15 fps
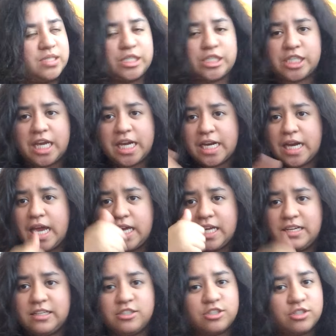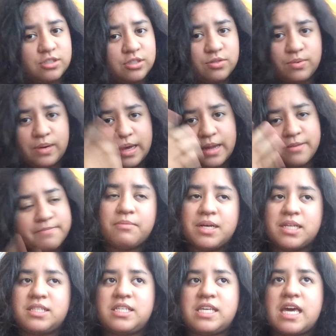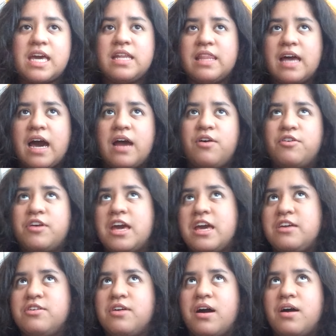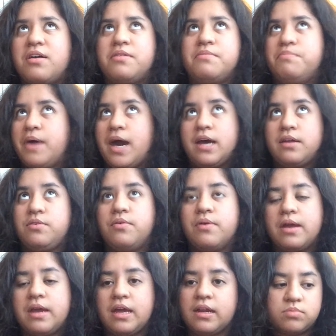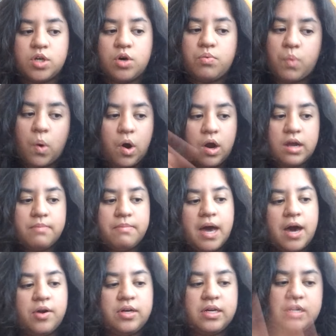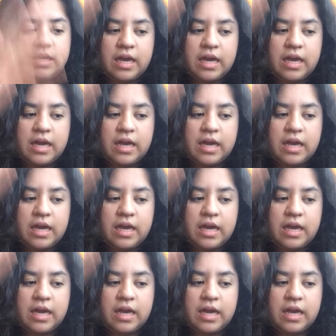Just like Nike, just do it. I'm not saying that, okay, you got a bad grade, don't worry about it